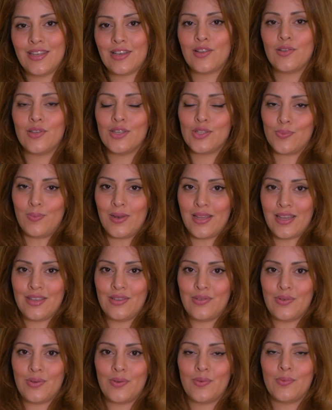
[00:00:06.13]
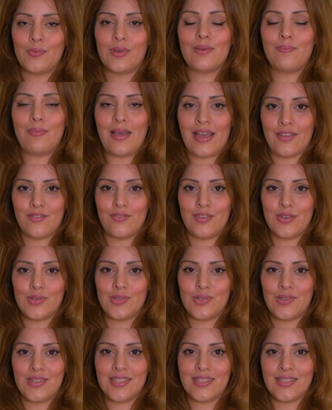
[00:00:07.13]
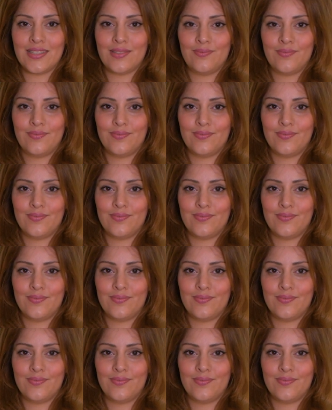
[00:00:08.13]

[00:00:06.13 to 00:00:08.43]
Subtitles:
I'll explain you what a bag filter is.